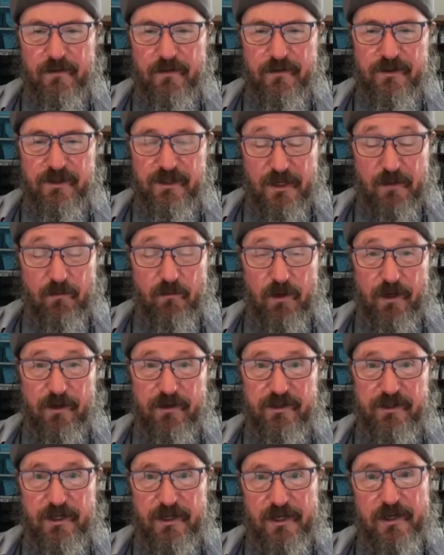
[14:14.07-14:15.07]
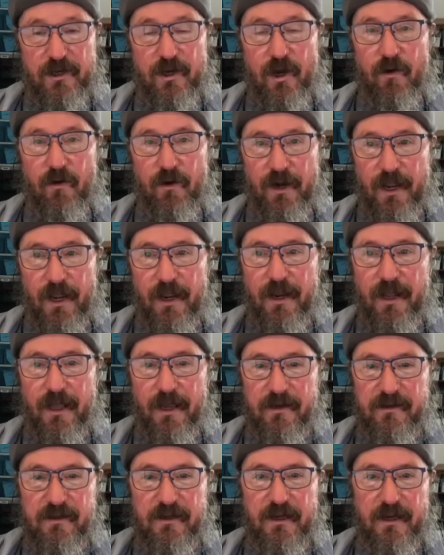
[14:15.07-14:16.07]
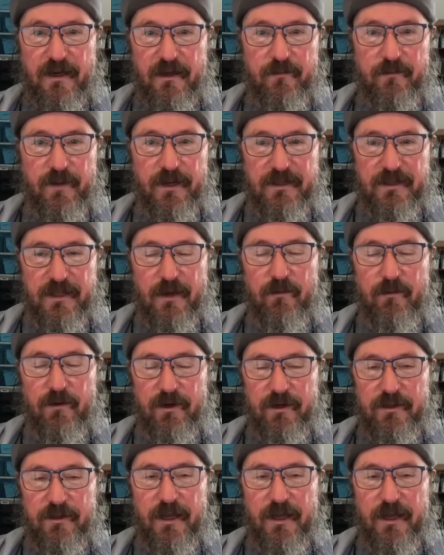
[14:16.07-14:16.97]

seeing where it's going to go and how to make that work.